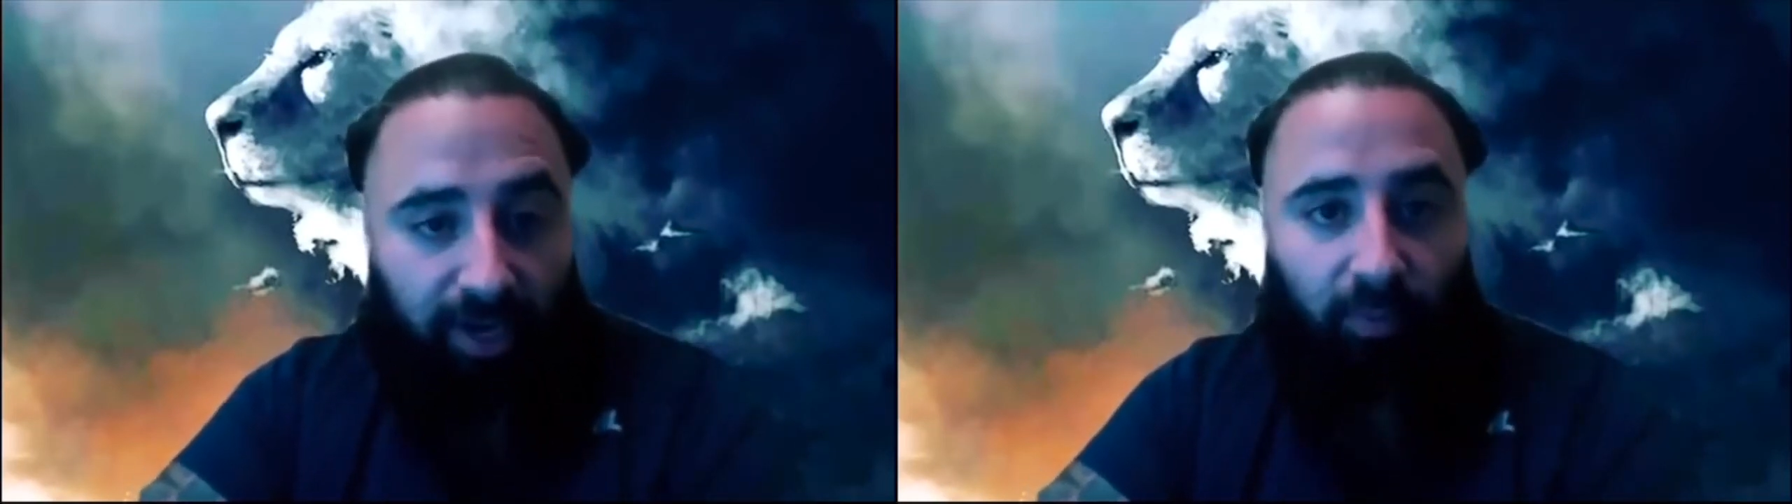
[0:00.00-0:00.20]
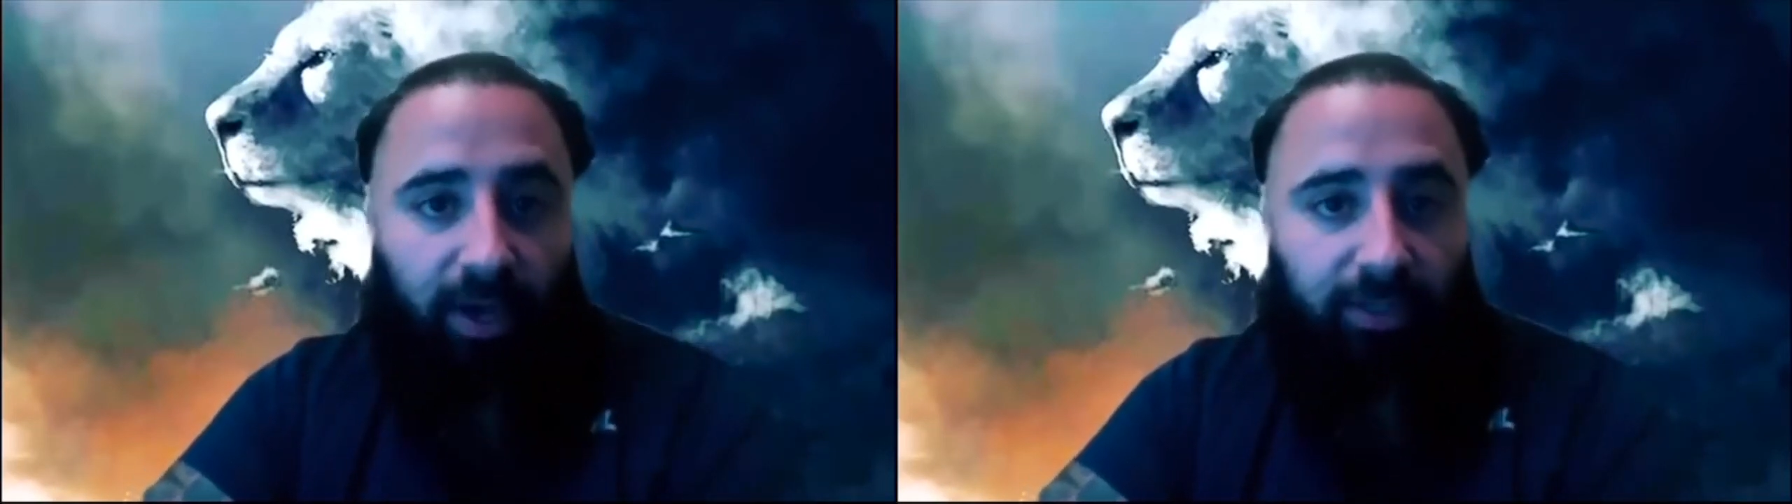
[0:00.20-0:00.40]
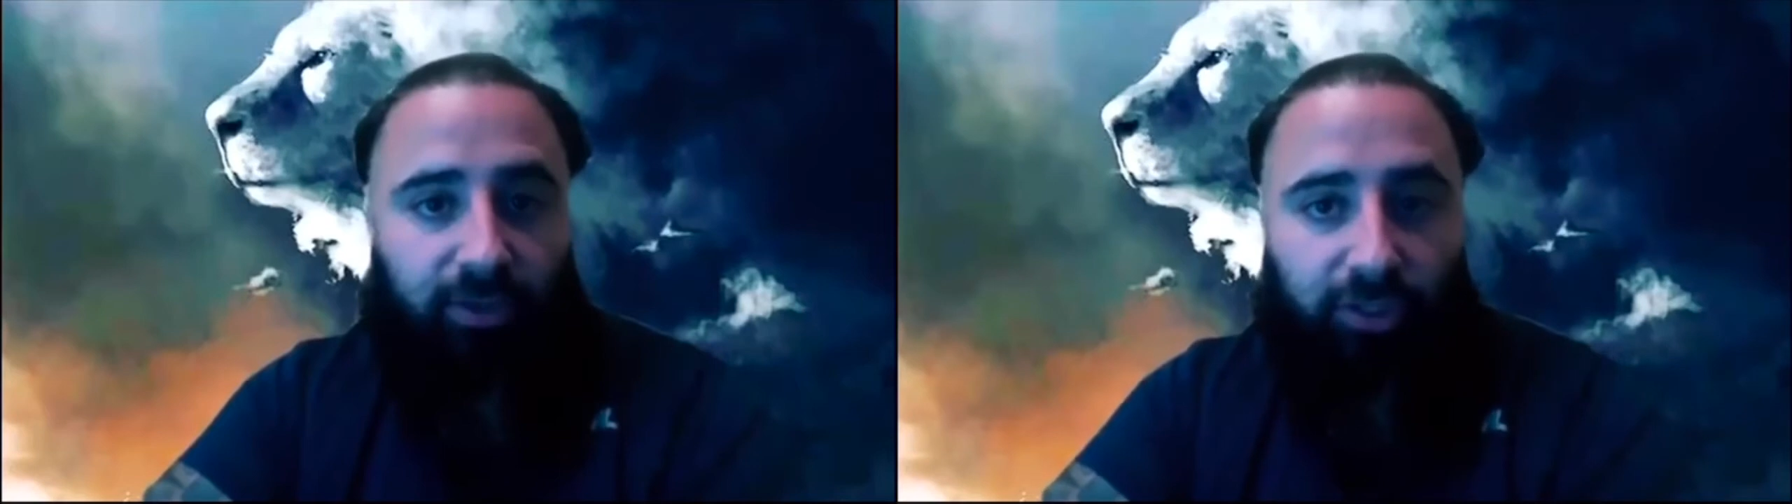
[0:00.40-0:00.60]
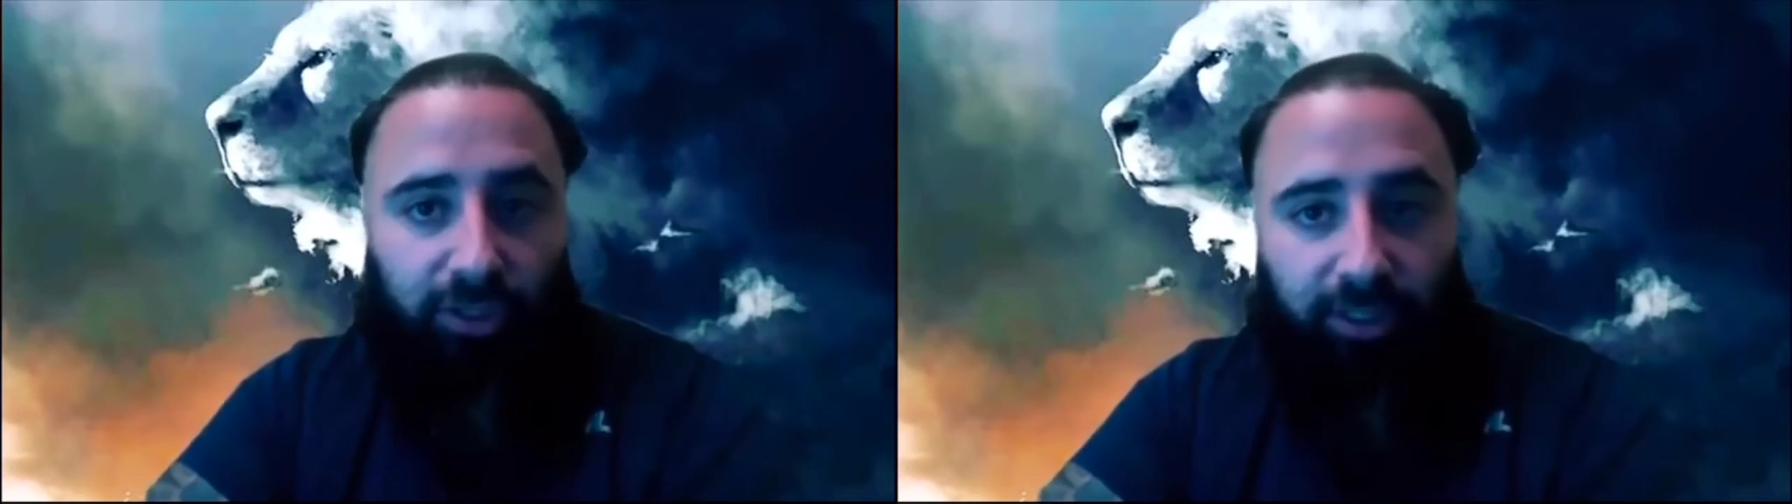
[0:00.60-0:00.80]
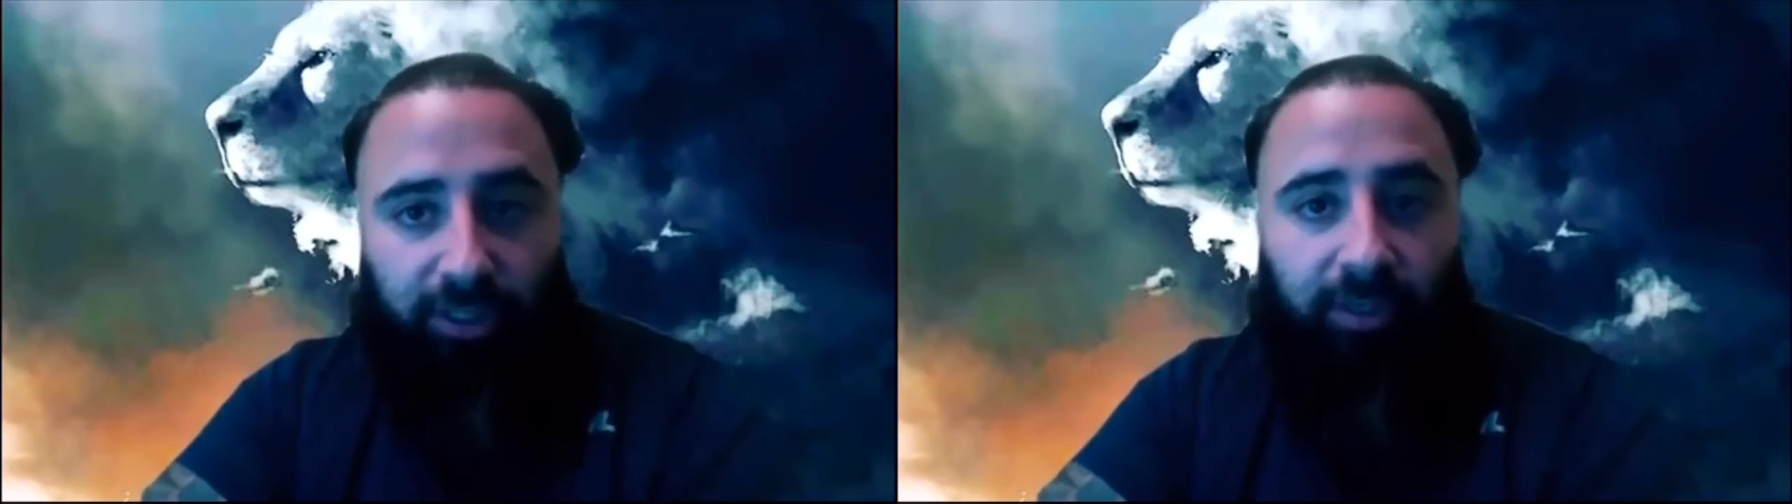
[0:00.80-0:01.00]
Why you
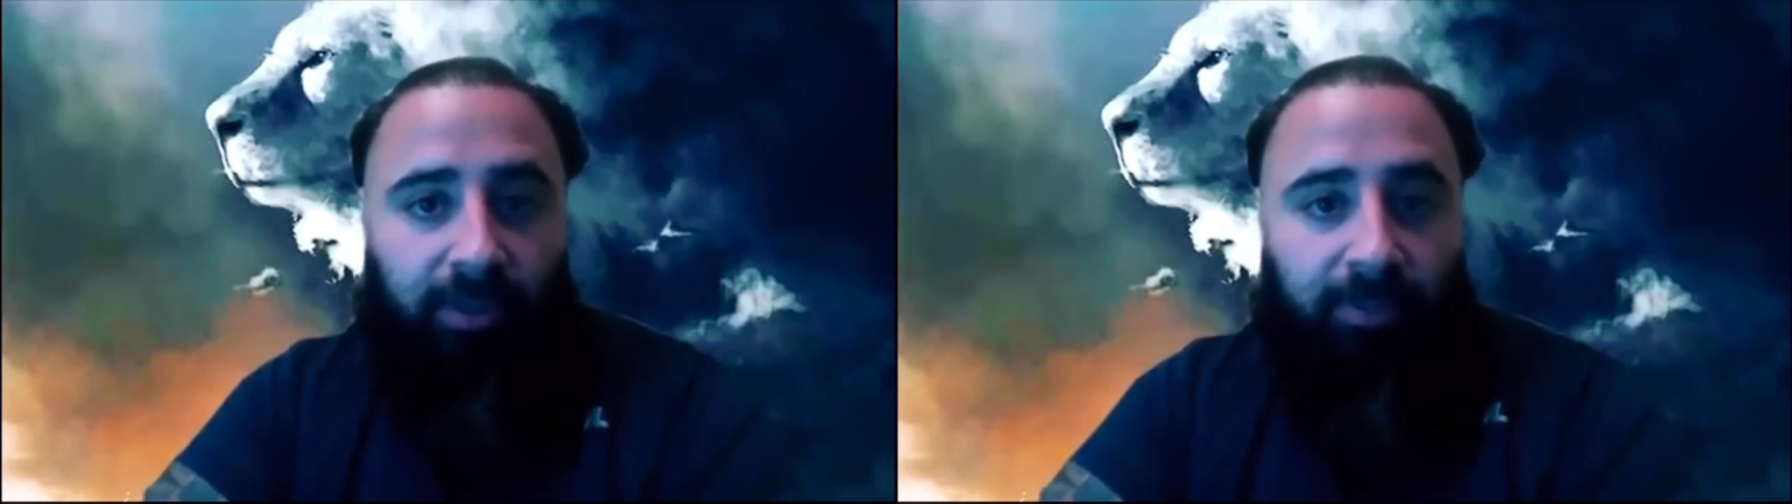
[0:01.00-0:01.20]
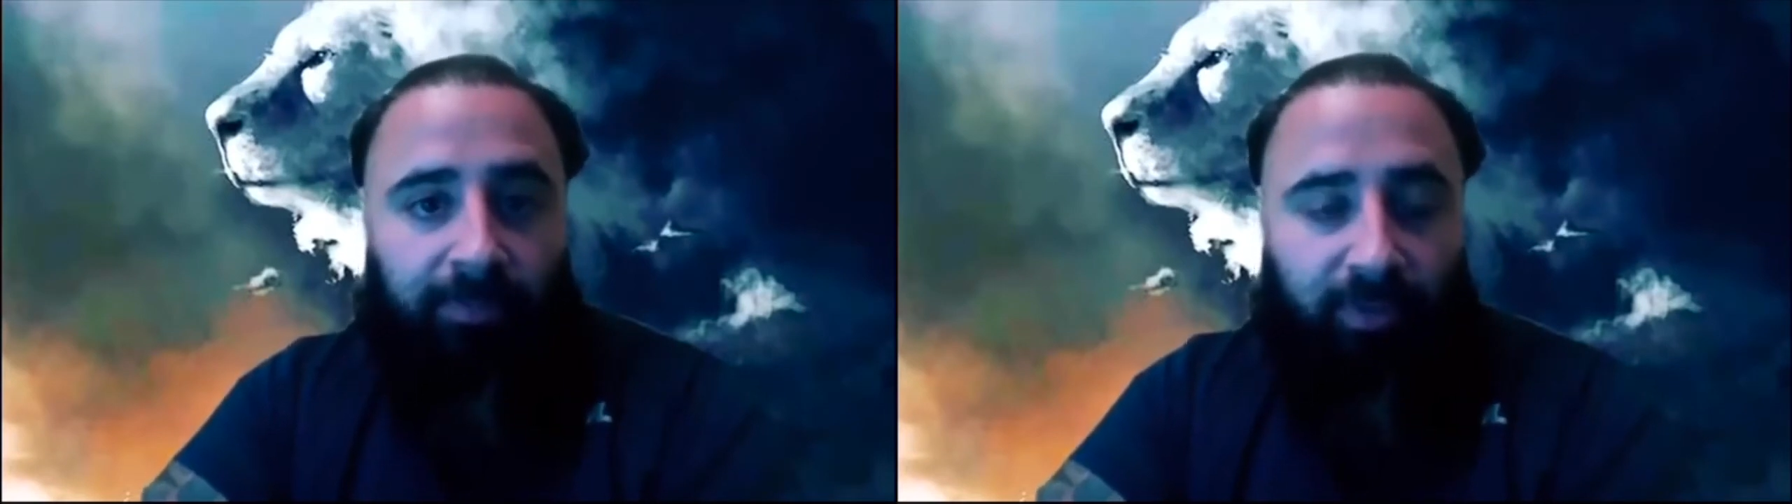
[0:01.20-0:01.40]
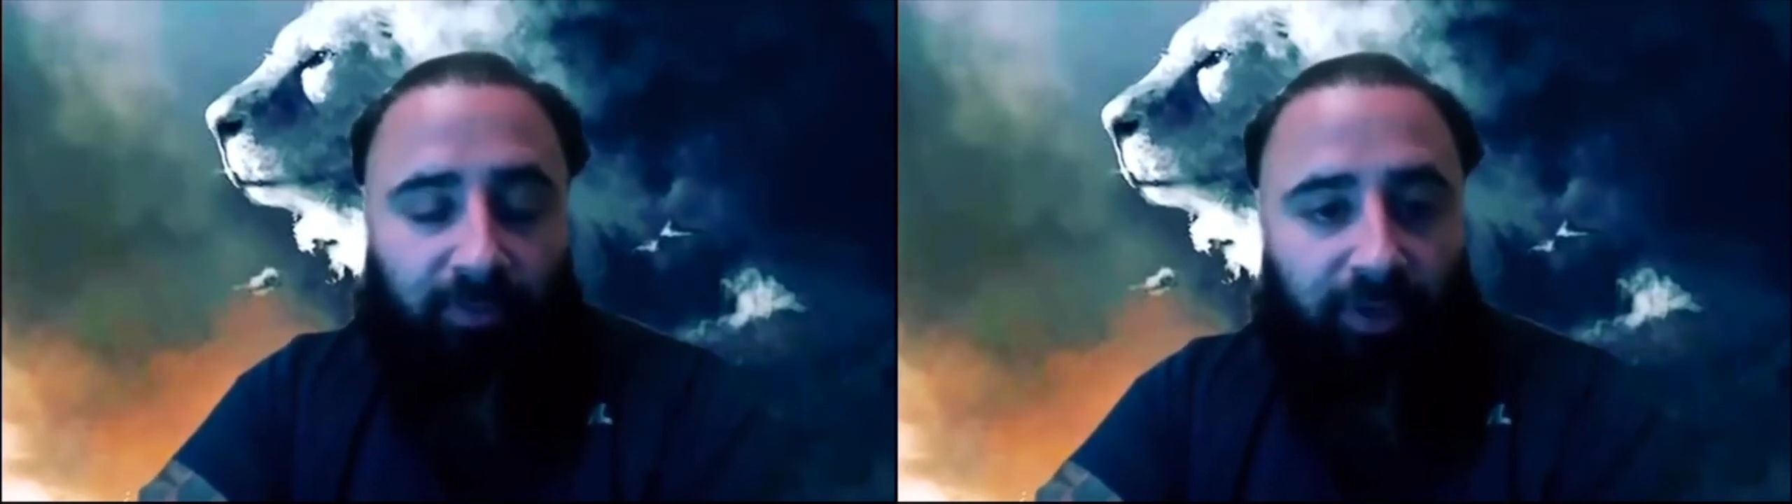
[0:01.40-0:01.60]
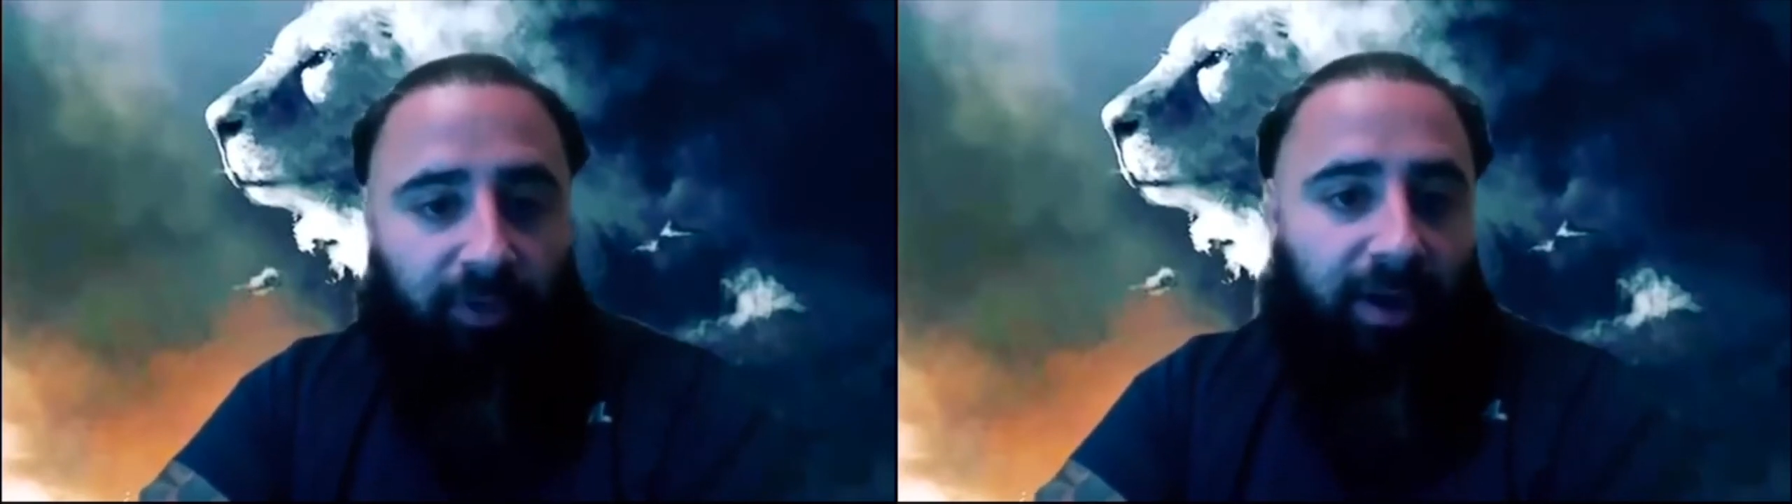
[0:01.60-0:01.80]
should figure out